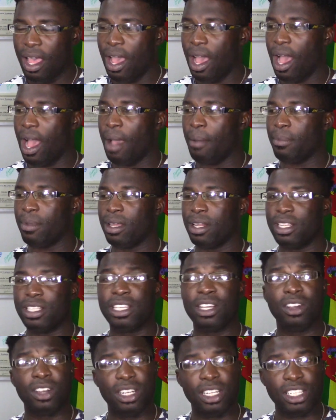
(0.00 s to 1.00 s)
I'm gonna
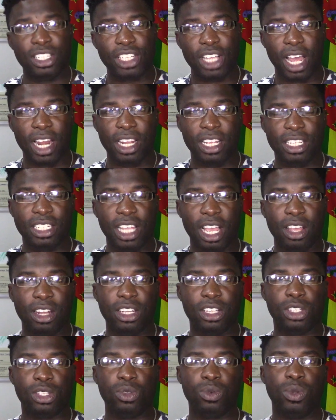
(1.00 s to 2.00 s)
take on this challenge. I
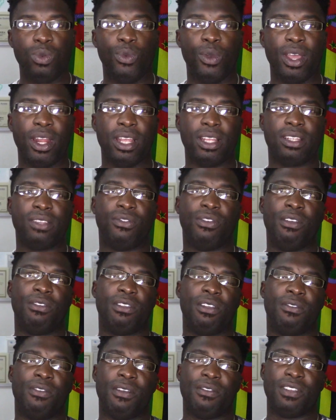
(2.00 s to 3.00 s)
understood Reddit
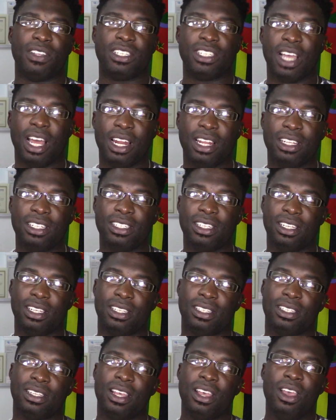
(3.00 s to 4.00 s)
50-50 challenge
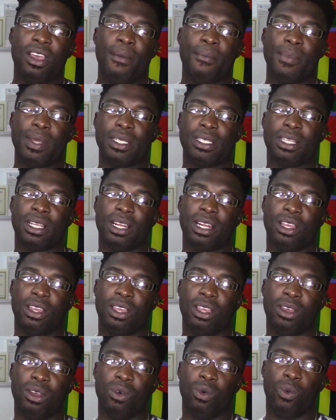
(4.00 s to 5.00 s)
is
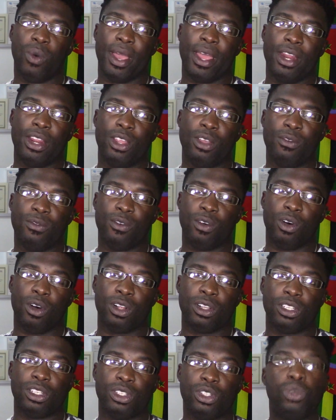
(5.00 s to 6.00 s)
basically when you've
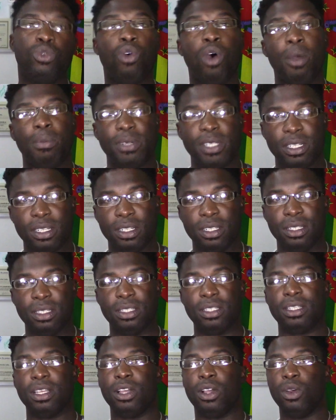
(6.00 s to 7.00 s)
got two
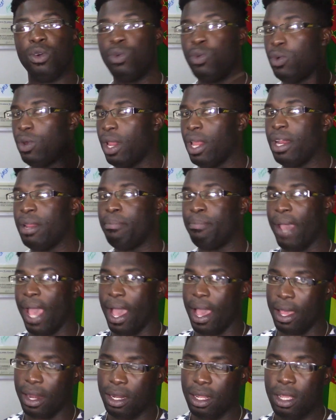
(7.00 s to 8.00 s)
options, a good and a
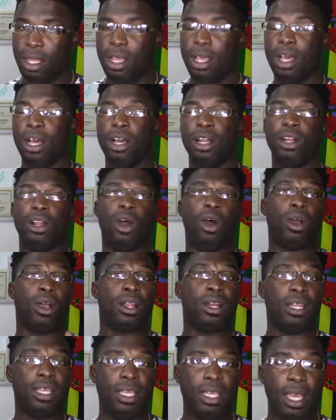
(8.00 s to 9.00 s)
bad, an
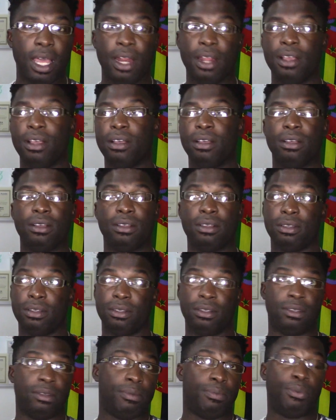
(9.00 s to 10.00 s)
ugly and
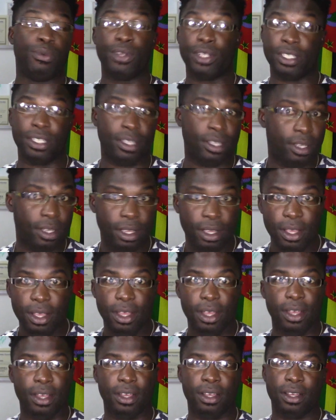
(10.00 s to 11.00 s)
a pretty,
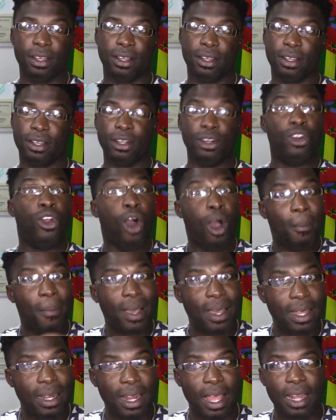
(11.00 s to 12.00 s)

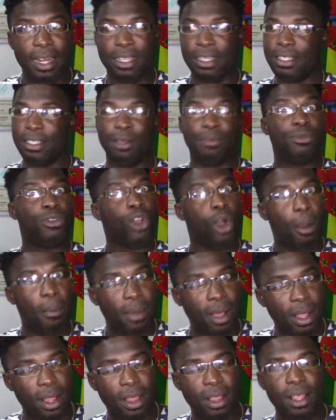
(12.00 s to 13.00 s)
normal and
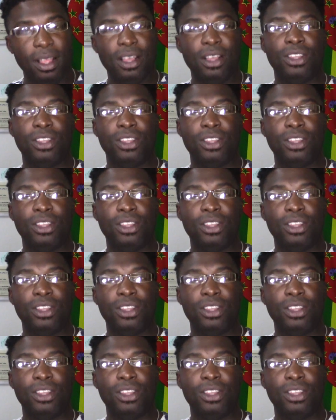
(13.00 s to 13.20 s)
abnormal.